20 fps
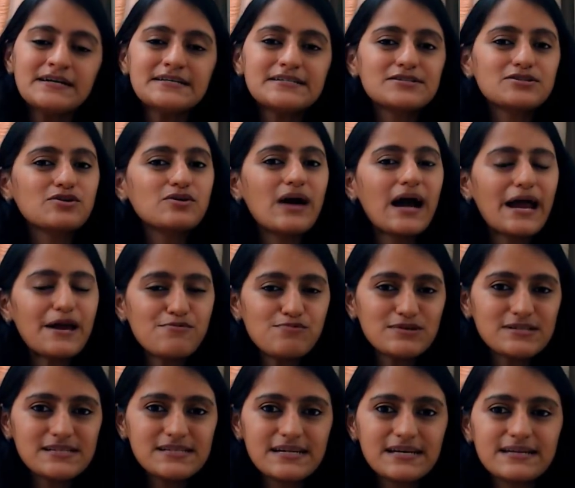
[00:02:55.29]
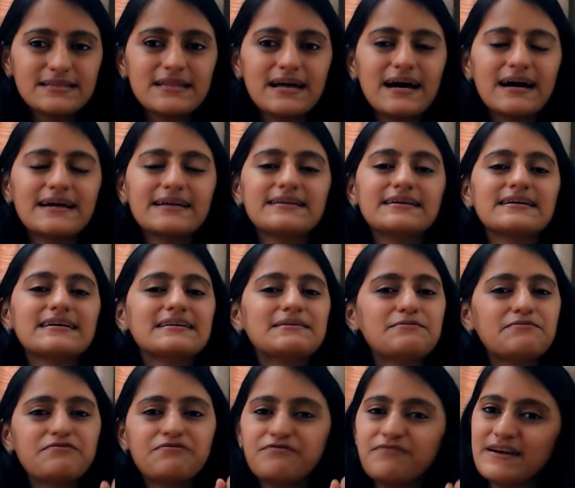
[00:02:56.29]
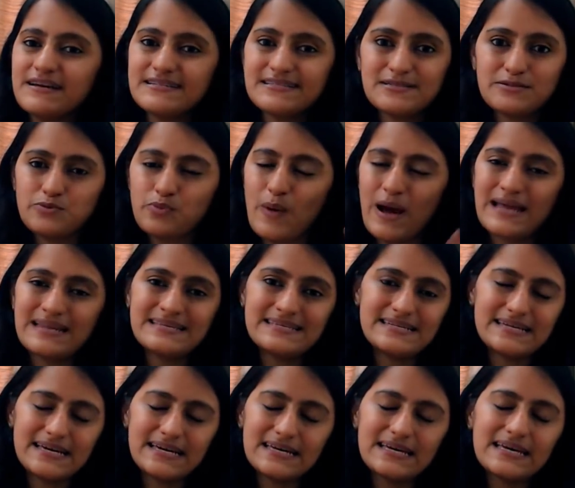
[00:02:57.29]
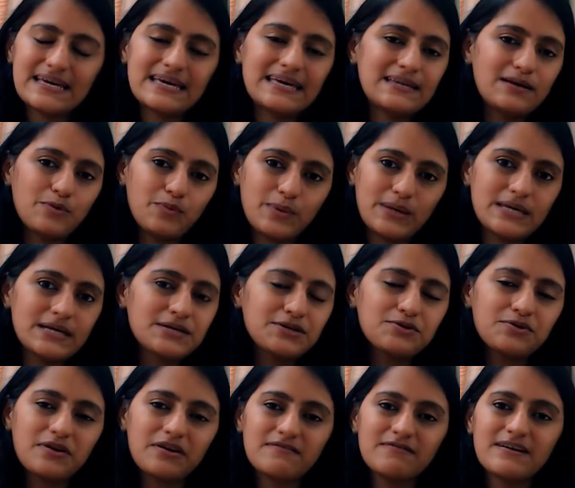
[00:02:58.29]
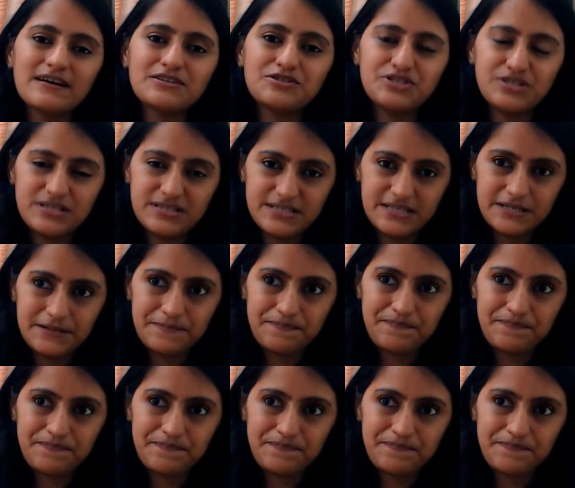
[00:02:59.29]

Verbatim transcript: so i would say that fix one day in a week to give a GT.